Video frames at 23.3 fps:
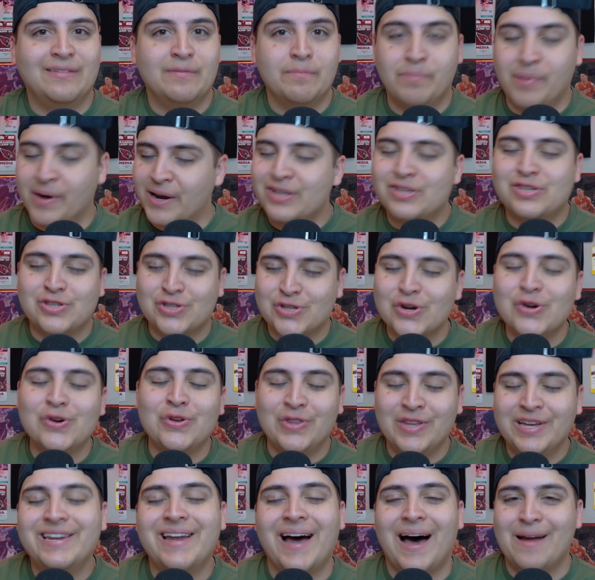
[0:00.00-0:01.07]
But it's
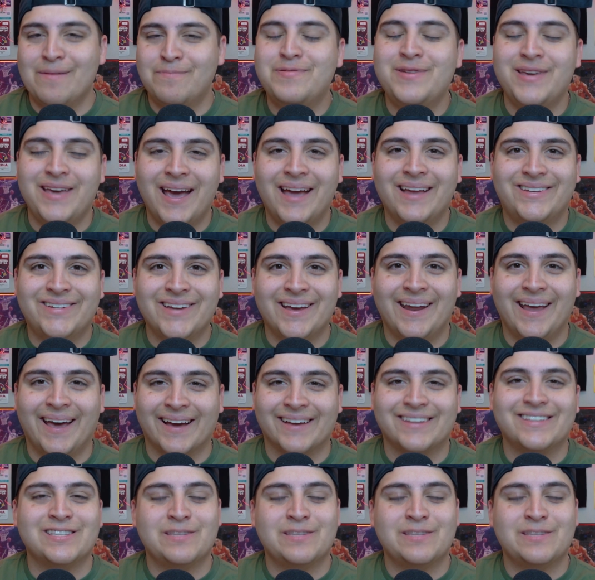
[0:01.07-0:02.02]
certainly not PHNX,